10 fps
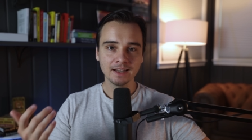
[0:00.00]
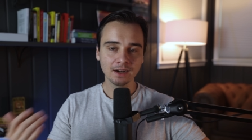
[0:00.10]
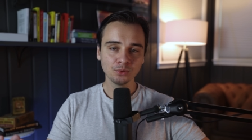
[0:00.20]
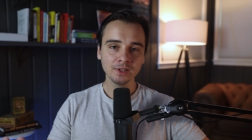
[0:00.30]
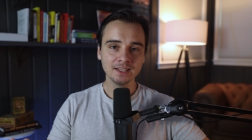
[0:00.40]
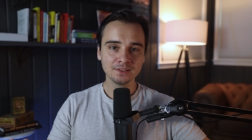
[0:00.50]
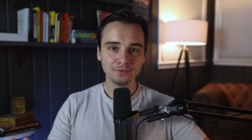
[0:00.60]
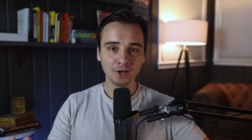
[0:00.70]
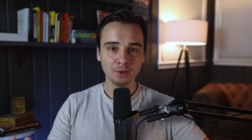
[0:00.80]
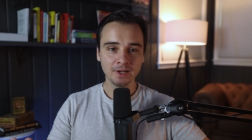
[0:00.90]
Not only is
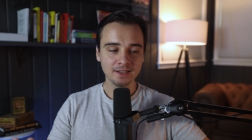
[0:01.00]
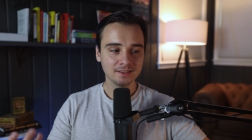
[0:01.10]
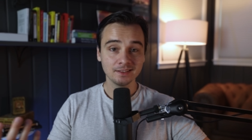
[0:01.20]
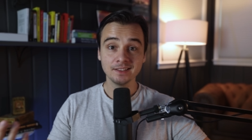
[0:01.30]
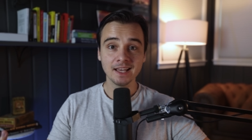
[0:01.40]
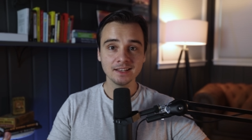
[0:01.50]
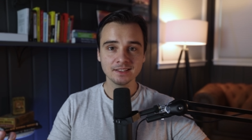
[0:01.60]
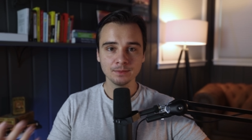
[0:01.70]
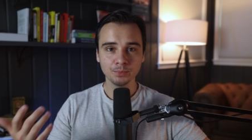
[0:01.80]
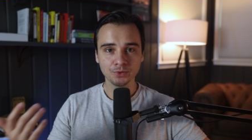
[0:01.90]
Firebase dead
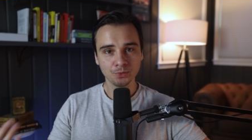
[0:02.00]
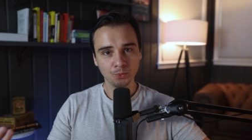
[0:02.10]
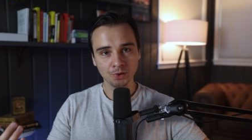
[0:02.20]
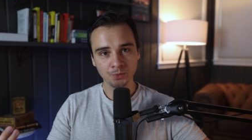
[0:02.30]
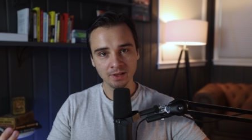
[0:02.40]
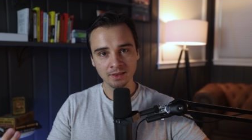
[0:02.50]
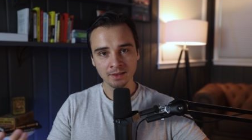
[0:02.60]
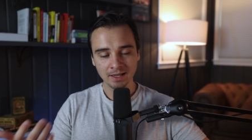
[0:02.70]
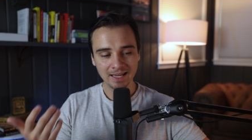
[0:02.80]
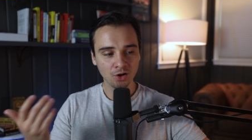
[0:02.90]
simple to work
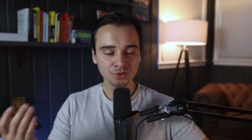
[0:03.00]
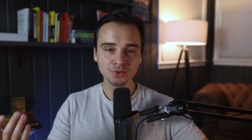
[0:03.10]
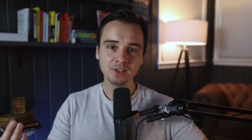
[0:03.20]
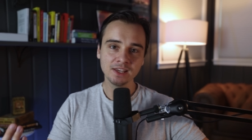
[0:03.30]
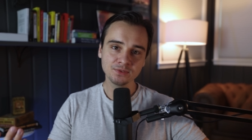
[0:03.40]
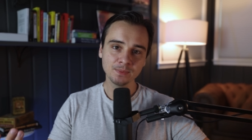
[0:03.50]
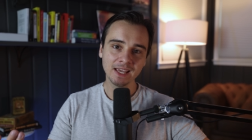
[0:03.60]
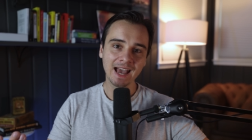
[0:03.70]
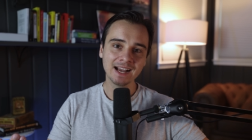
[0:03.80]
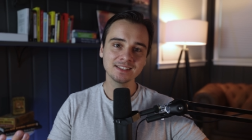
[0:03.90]
with, it also gives
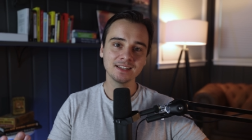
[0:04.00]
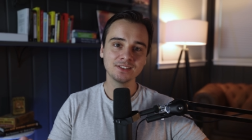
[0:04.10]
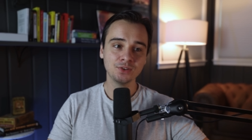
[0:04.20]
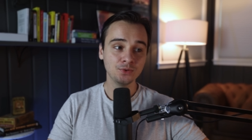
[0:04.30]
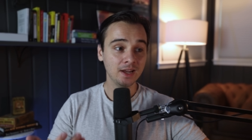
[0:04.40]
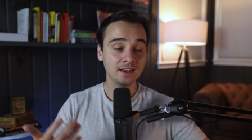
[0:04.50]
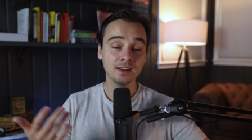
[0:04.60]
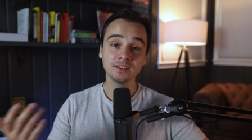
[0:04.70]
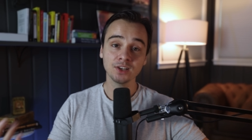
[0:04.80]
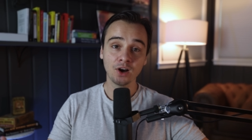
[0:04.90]
me access to an
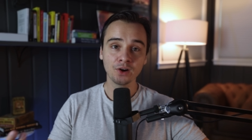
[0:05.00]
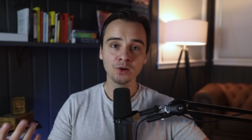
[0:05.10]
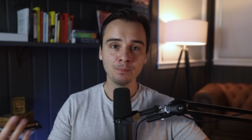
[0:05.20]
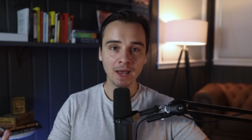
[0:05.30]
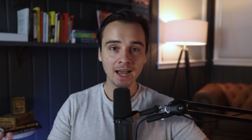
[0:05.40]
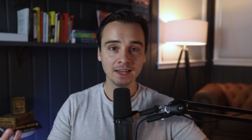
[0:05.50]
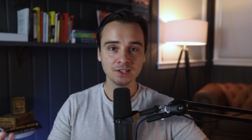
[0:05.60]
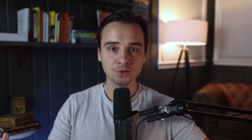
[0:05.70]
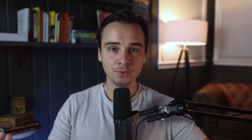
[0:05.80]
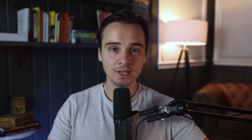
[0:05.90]
entire
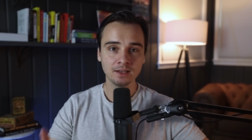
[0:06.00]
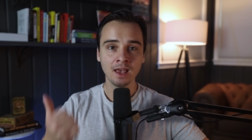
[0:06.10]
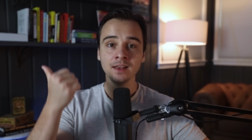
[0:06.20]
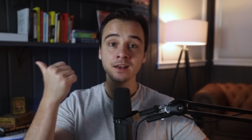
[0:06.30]
backend suite